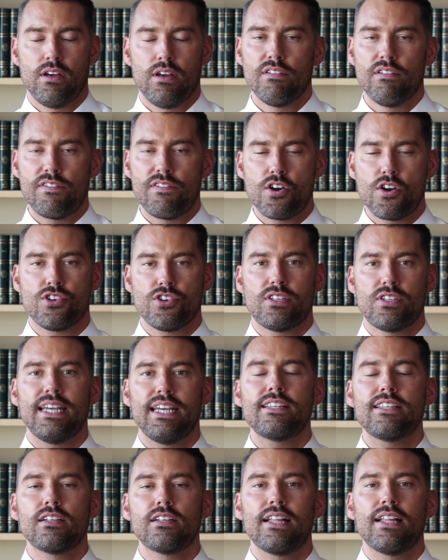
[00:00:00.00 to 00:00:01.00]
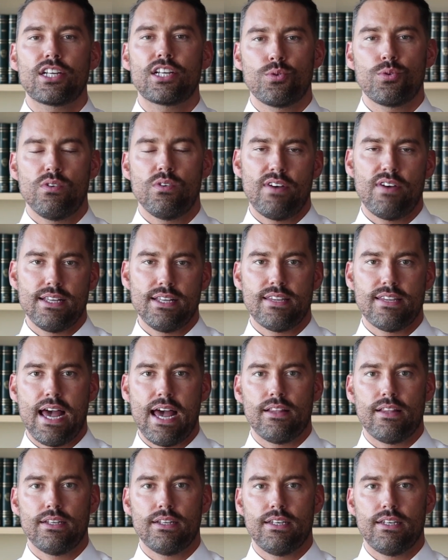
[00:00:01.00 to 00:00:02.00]
First, intellectual
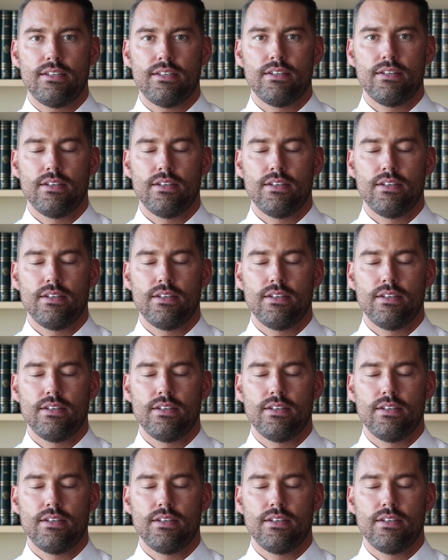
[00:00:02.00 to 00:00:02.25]
vitality.